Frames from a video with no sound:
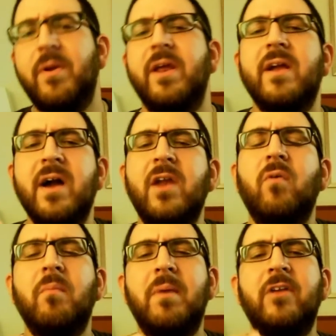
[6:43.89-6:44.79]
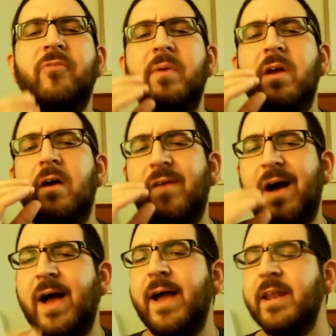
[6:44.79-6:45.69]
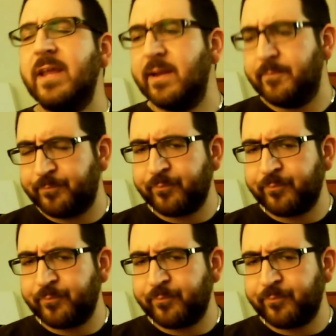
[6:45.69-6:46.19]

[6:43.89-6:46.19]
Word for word: but it kind of reminds me of a Heineken,